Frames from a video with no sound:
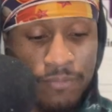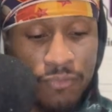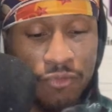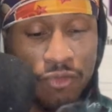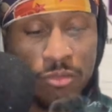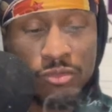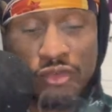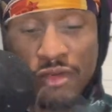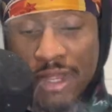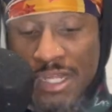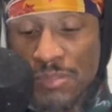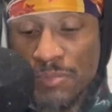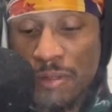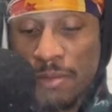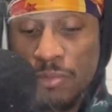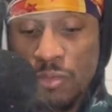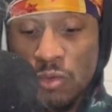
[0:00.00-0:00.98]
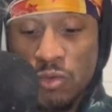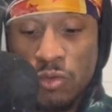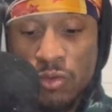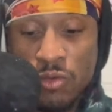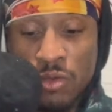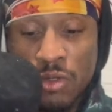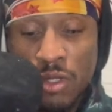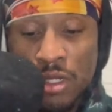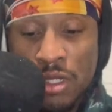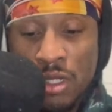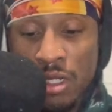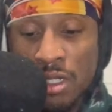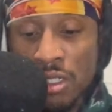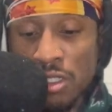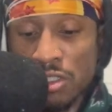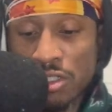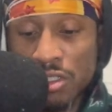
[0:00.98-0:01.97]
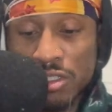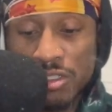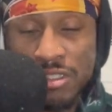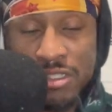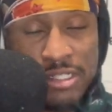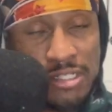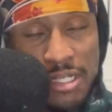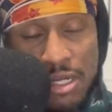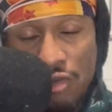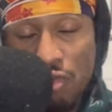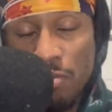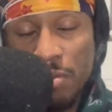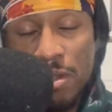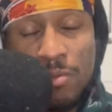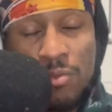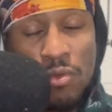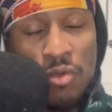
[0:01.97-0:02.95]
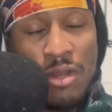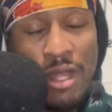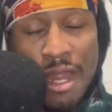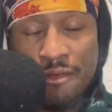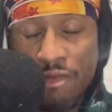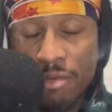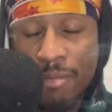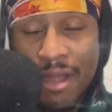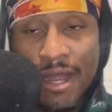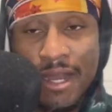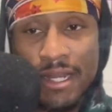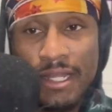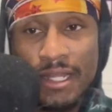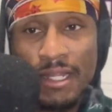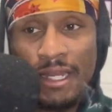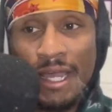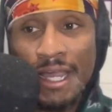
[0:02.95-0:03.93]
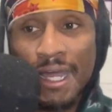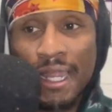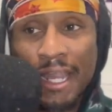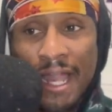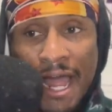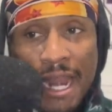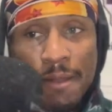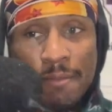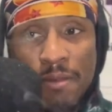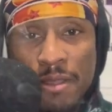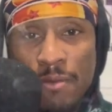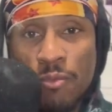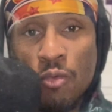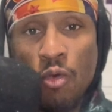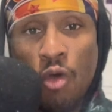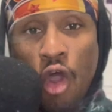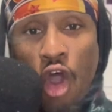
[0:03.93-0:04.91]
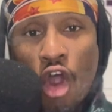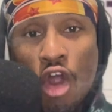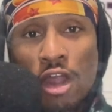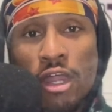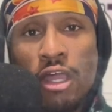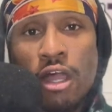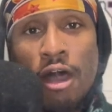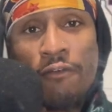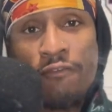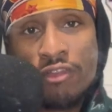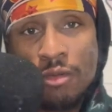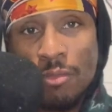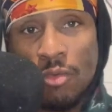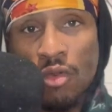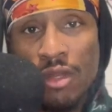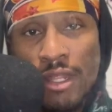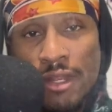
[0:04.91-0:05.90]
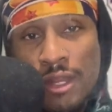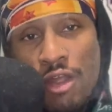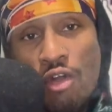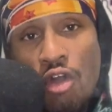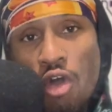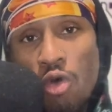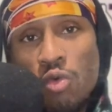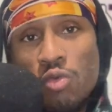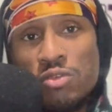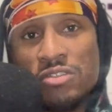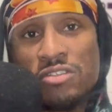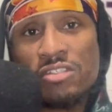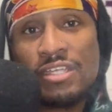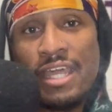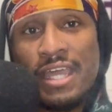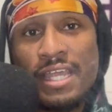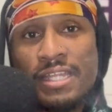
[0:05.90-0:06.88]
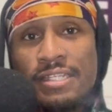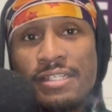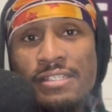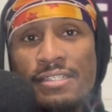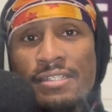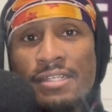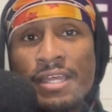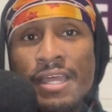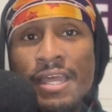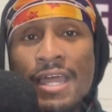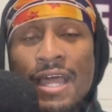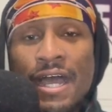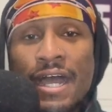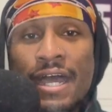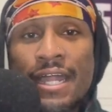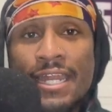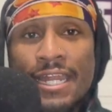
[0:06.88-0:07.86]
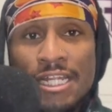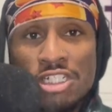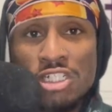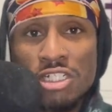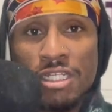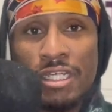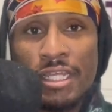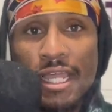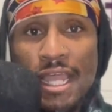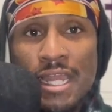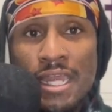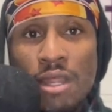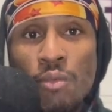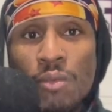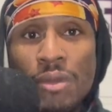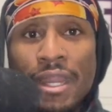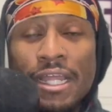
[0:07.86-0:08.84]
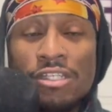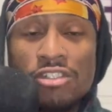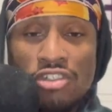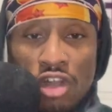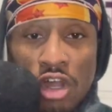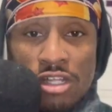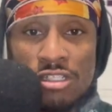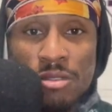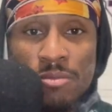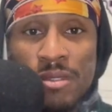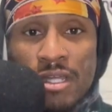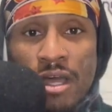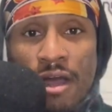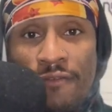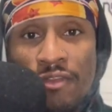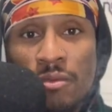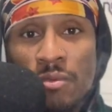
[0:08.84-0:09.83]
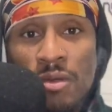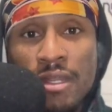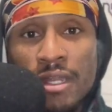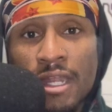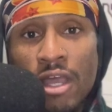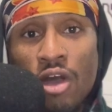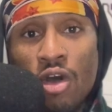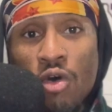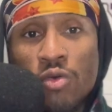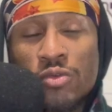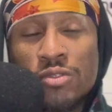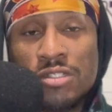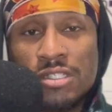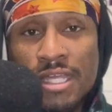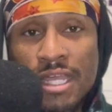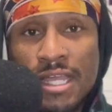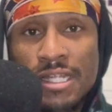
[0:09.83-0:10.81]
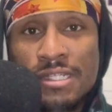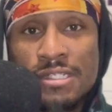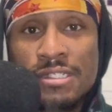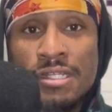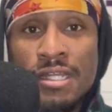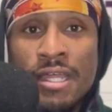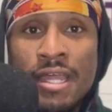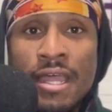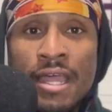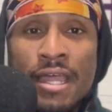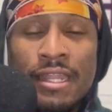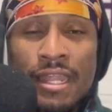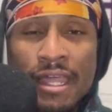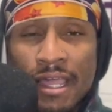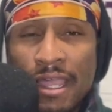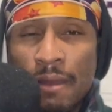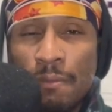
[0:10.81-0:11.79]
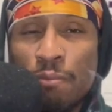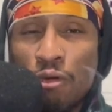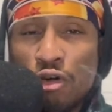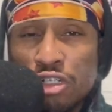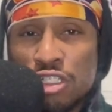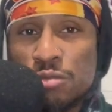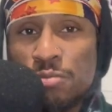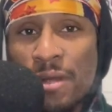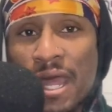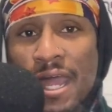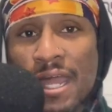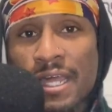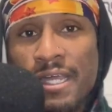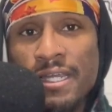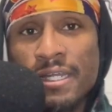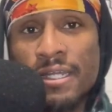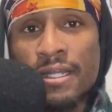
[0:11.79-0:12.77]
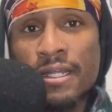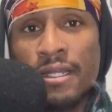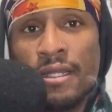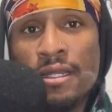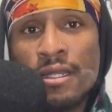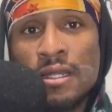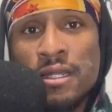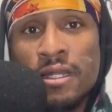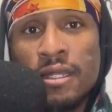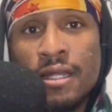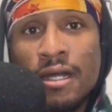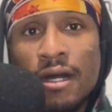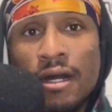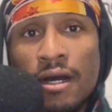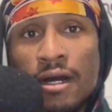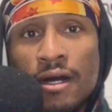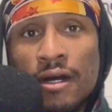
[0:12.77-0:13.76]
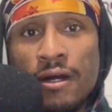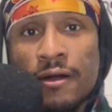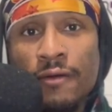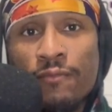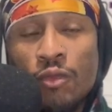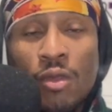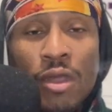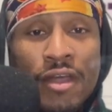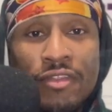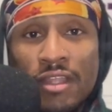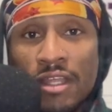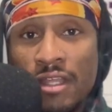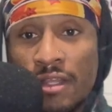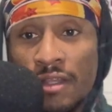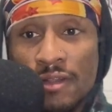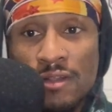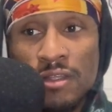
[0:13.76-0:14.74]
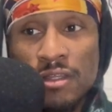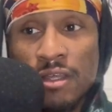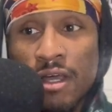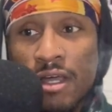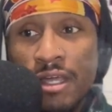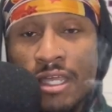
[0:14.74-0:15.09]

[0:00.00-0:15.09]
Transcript: from trans people to cishetero people to everybody, like a lot of people aren't comfortable in their own skins initially. And then when they start to be comfortable in their own skins, they get pushback. You had the young